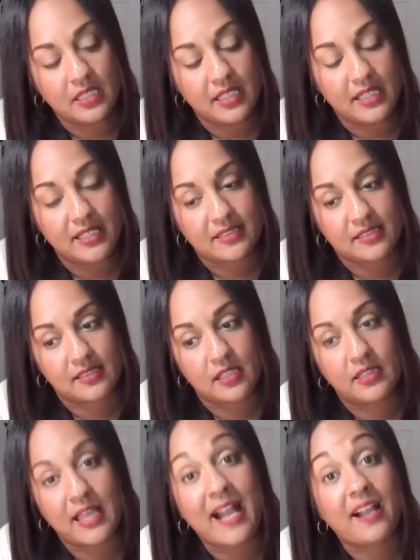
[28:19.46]
It's a
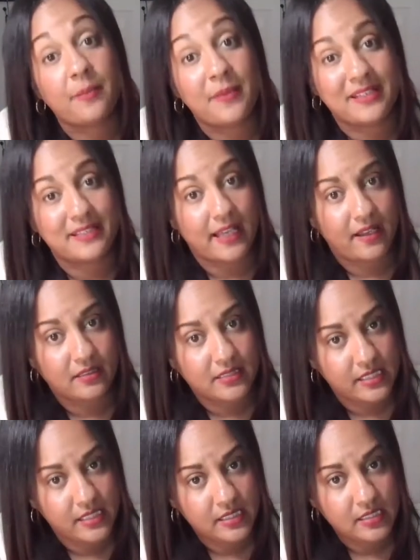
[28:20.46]
lack
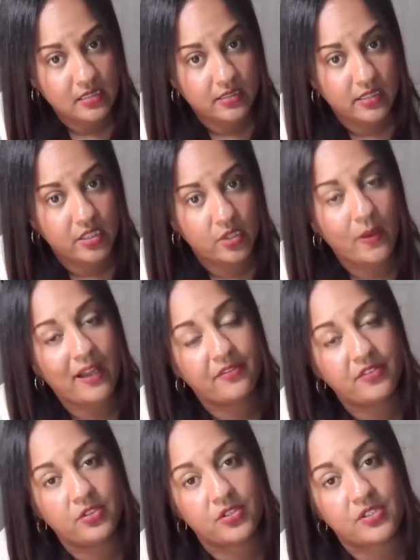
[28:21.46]
mentality that you have
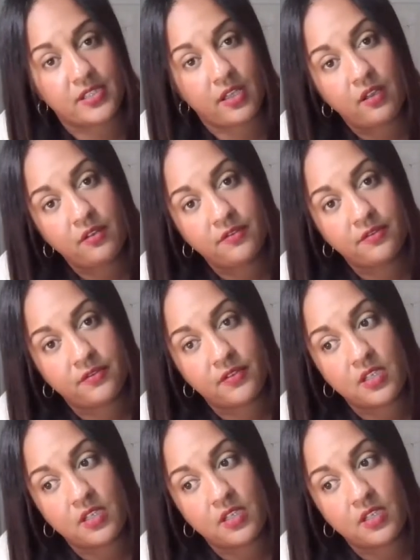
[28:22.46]
in yourself